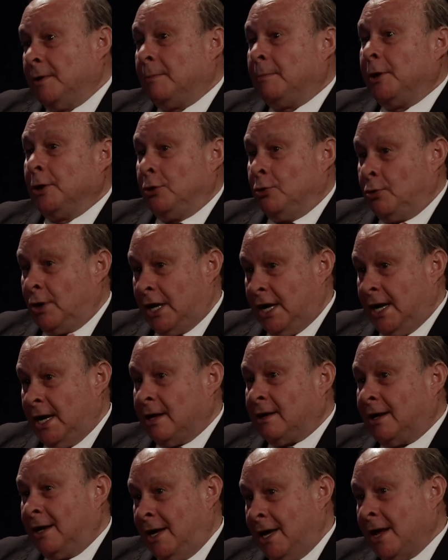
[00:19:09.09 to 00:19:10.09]
but you
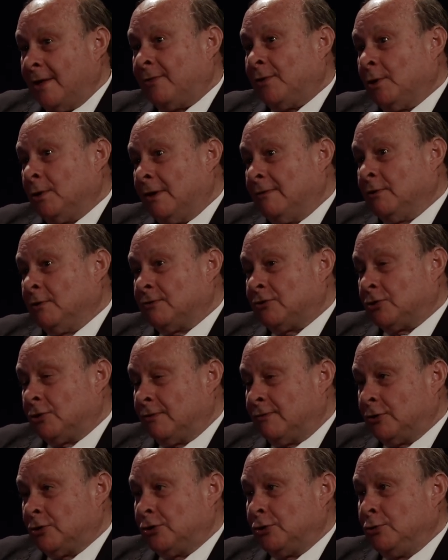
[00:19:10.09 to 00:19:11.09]
can't get the level of
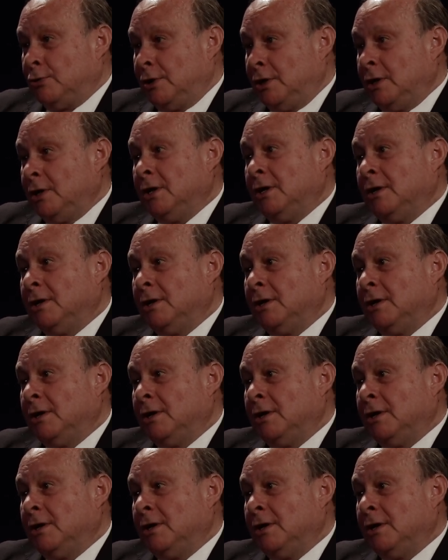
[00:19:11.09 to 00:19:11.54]
service you need,